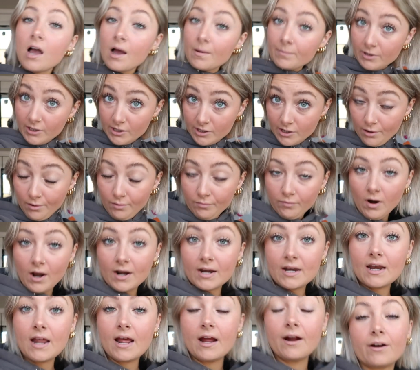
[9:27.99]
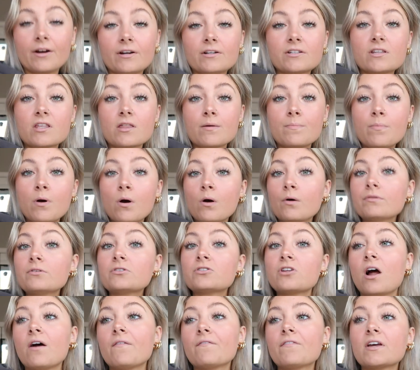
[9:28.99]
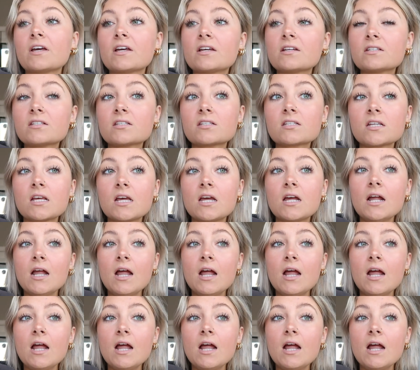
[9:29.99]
I'm gonna go run an errand to the post office.